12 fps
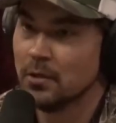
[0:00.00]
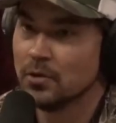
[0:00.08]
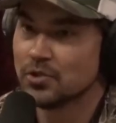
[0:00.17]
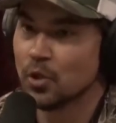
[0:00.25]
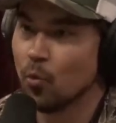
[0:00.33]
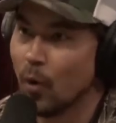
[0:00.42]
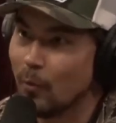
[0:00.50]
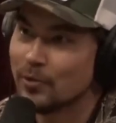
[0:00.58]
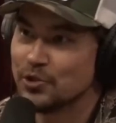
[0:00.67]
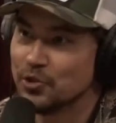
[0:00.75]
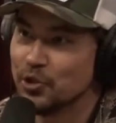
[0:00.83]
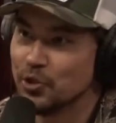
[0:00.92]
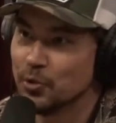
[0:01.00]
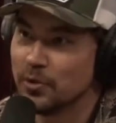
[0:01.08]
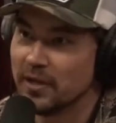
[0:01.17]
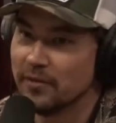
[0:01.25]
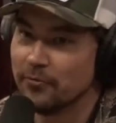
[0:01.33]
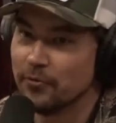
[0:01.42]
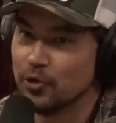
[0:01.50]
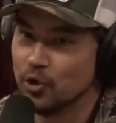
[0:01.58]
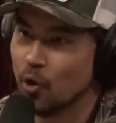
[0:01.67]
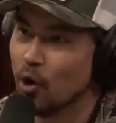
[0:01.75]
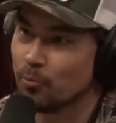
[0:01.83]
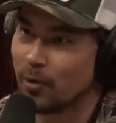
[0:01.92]
So what would you do if
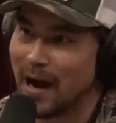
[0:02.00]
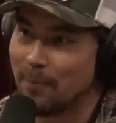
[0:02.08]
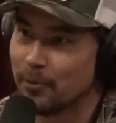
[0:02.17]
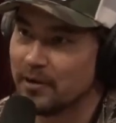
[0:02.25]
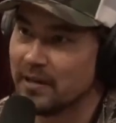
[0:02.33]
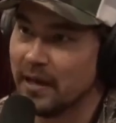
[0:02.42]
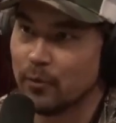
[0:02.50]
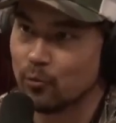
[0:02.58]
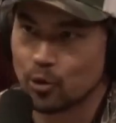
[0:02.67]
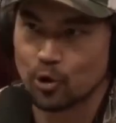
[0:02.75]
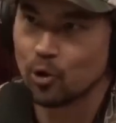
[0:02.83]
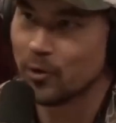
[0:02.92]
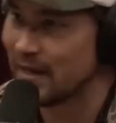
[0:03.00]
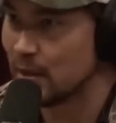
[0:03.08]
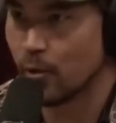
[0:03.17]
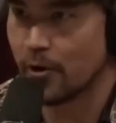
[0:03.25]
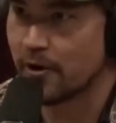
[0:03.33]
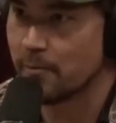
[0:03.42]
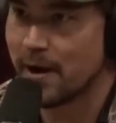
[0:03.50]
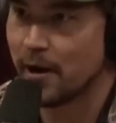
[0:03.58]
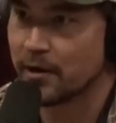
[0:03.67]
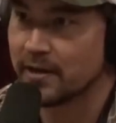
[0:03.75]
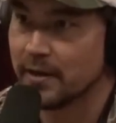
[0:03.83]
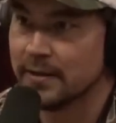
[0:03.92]
you own property in rural anywhere in
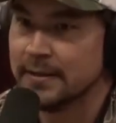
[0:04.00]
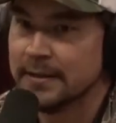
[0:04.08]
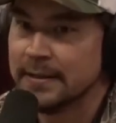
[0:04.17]
America,